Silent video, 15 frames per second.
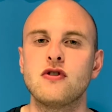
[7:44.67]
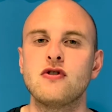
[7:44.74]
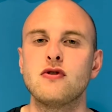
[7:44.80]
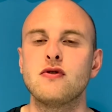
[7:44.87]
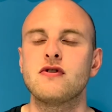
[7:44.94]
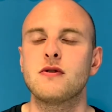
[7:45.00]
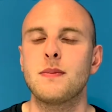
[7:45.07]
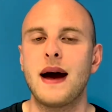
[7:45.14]
do
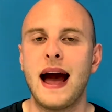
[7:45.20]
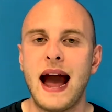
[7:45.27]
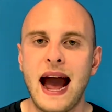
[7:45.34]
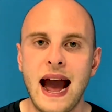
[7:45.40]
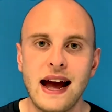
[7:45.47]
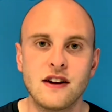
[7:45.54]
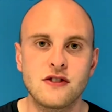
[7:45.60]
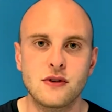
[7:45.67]
some
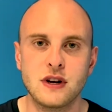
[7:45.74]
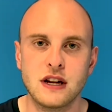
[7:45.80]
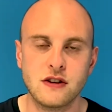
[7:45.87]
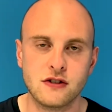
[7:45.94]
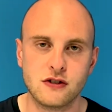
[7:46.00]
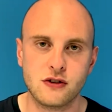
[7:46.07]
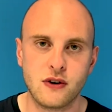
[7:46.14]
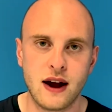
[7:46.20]
ads on
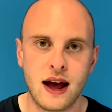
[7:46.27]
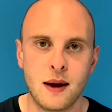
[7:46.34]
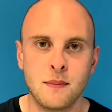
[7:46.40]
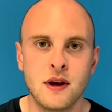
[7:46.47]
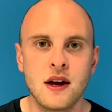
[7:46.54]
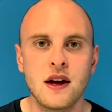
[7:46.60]
Instagram,